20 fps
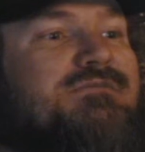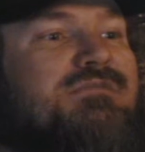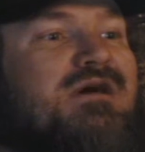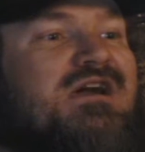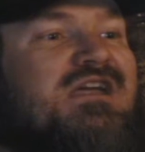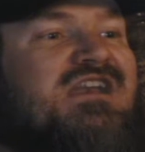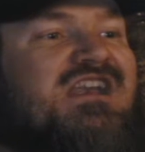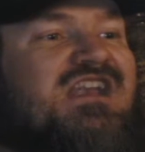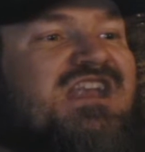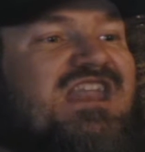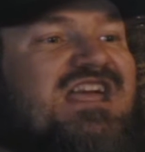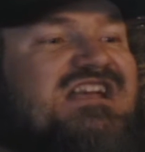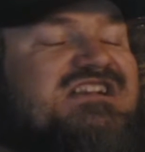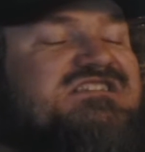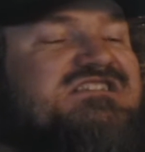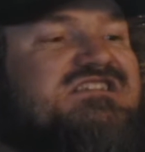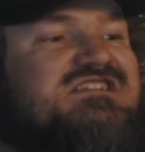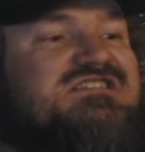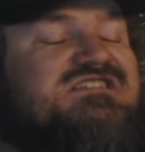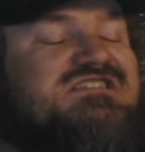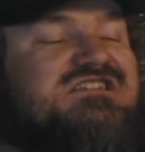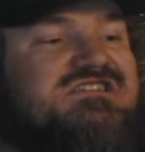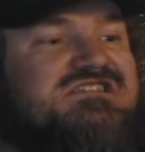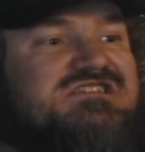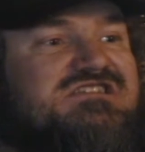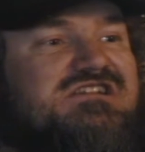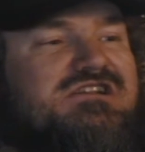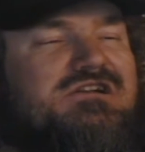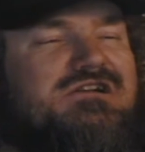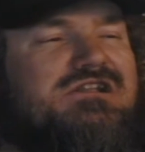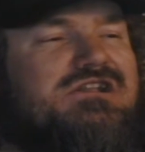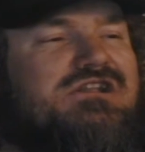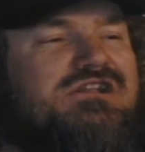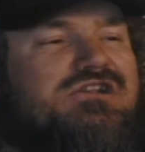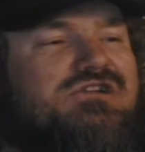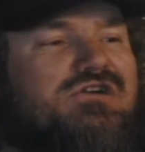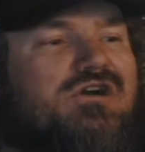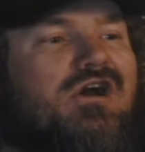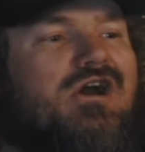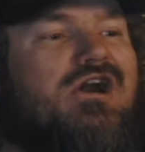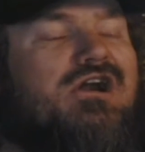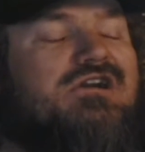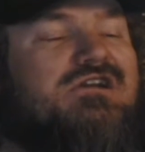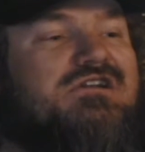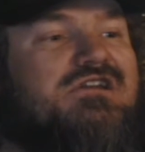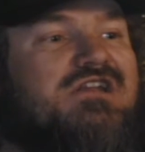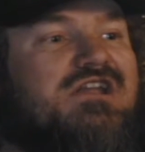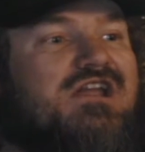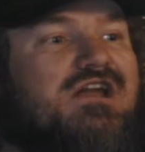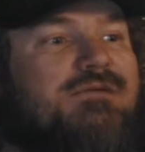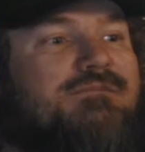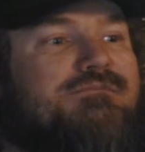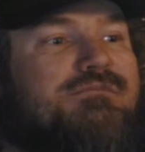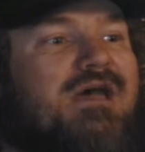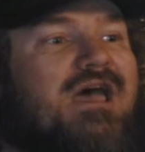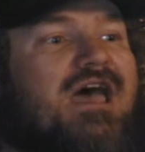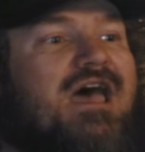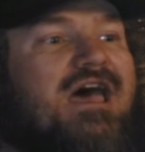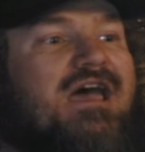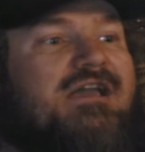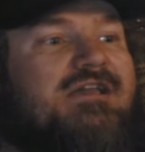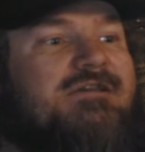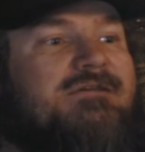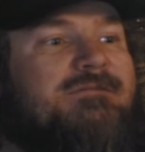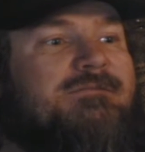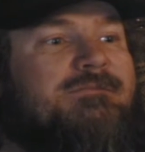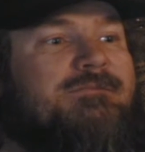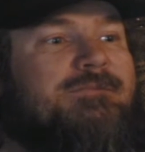but unless it is sincerely in your heart to come back,